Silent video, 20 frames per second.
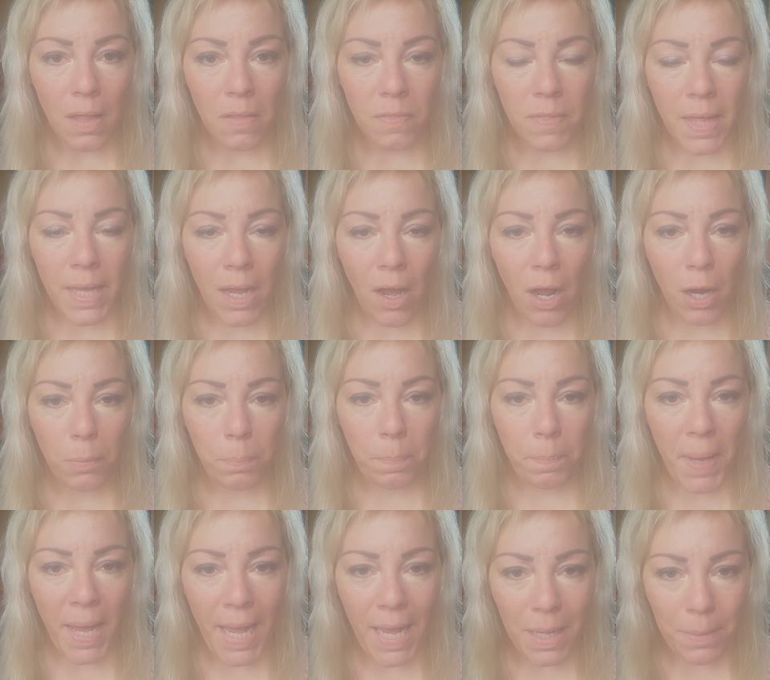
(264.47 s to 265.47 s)
They are
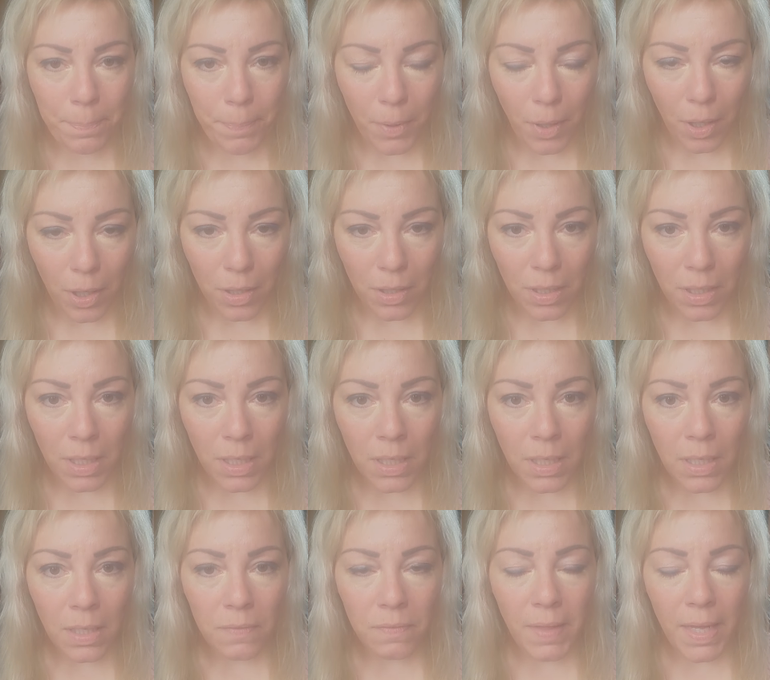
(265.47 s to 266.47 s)
paper.
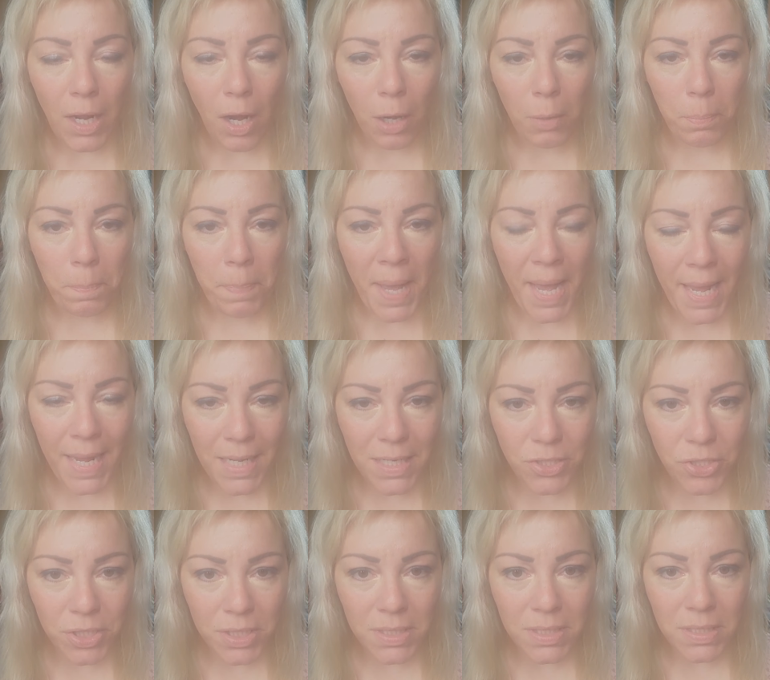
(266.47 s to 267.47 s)
They are
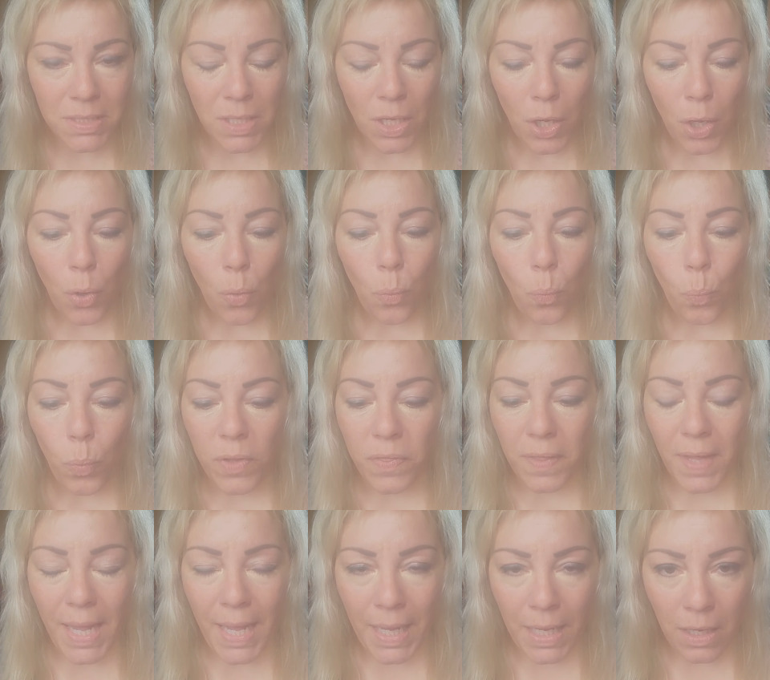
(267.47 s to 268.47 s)
pages with
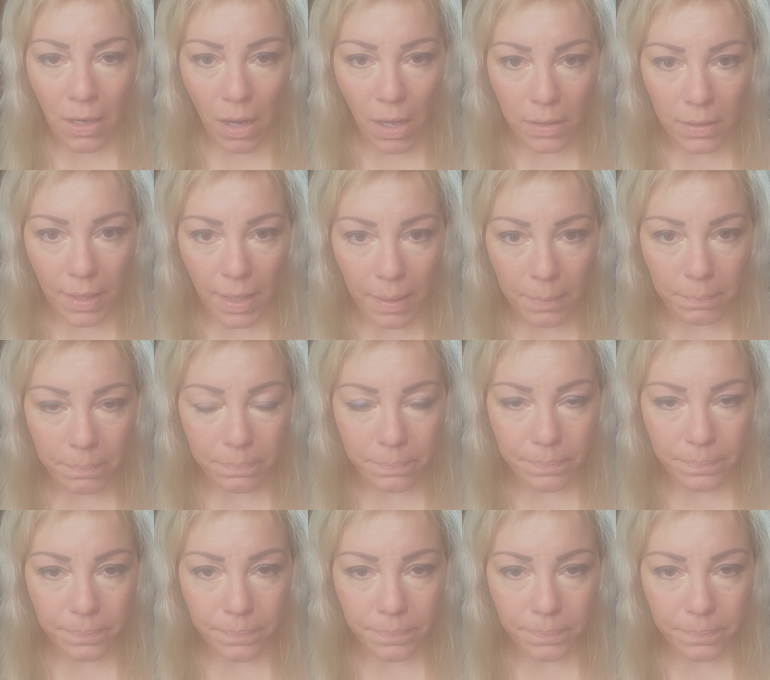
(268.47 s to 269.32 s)
ink on them.